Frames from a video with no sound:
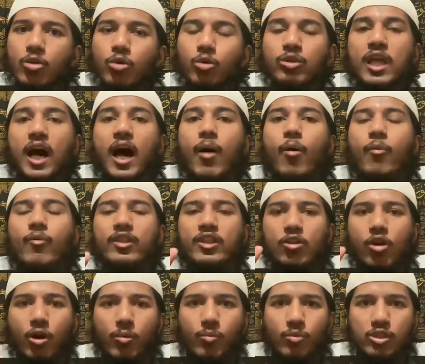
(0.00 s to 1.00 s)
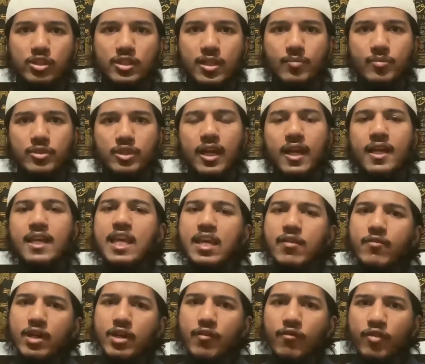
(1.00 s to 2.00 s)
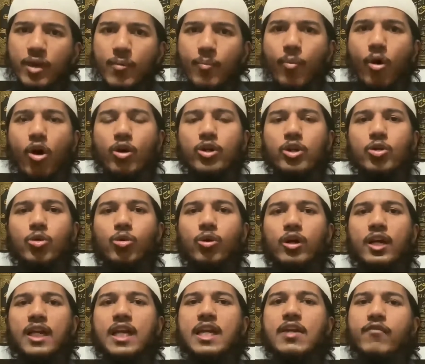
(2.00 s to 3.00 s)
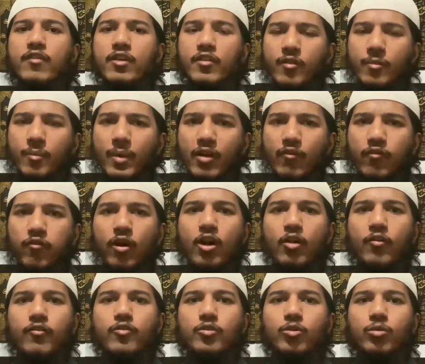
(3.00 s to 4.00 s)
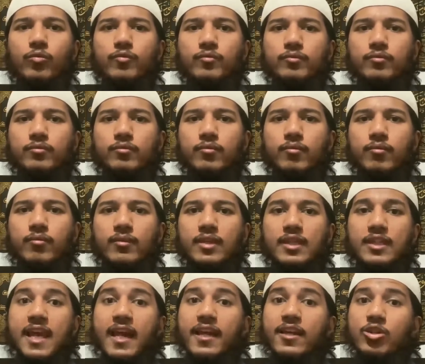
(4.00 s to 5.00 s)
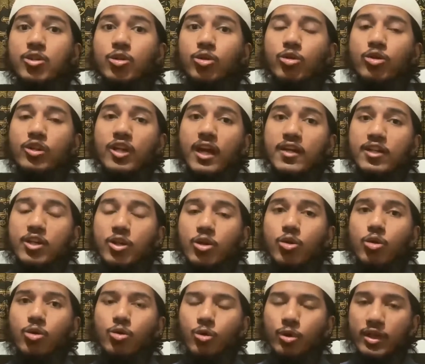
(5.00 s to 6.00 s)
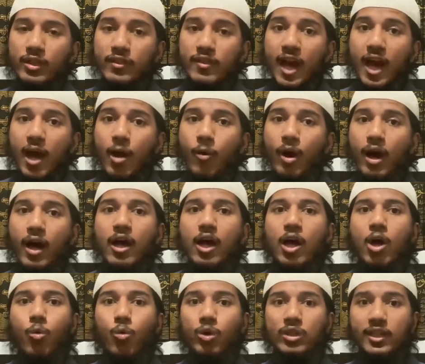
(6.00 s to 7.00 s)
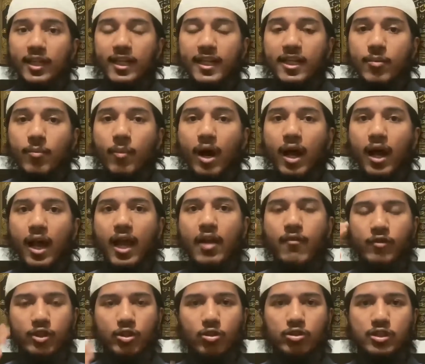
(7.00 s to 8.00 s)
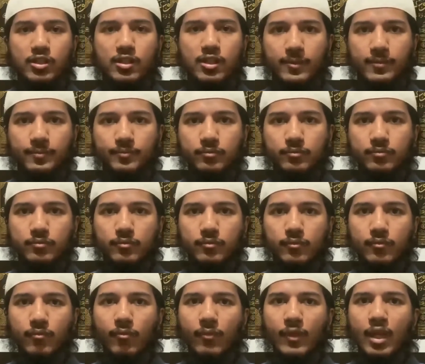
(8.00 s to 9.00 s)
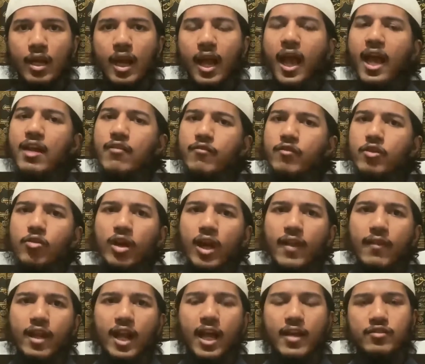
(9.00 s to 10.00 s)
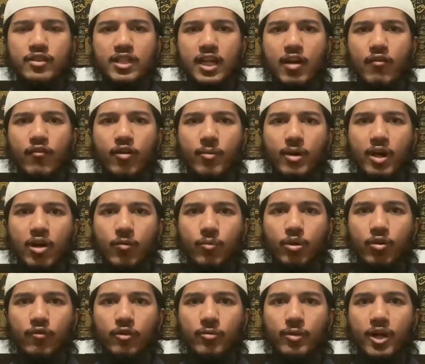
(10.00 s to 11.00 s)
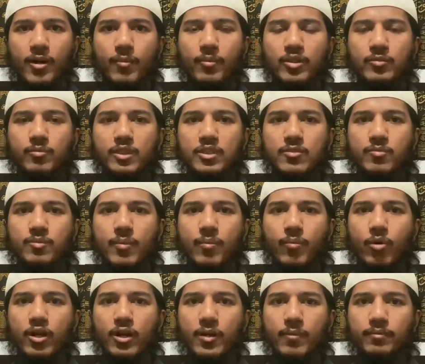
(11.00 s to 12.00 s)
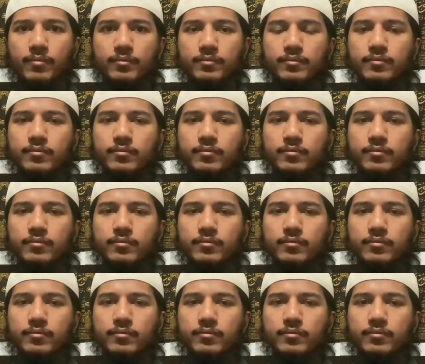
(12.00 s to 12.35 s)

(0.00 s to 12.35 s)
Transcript: do da'wah with the non-Muslims. Even if they mock you, even if they make fun of you, yet you should continue doing da'wah with hikmah and with husna. And if you look at the lifestyle of our beloved Prophet Muhammad, peace be upon him,